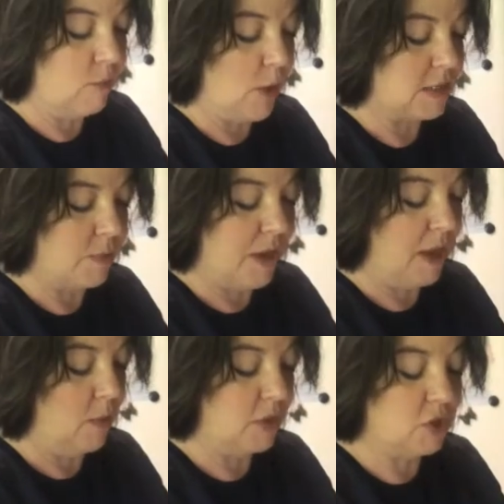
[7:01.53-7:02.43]
save the
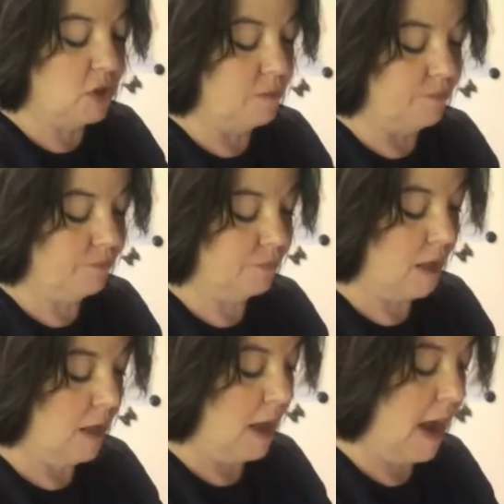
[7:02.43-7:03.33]
recipe, which
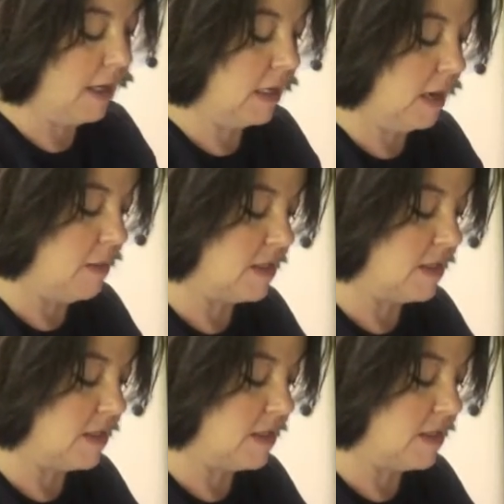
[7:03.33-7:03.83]
I could kick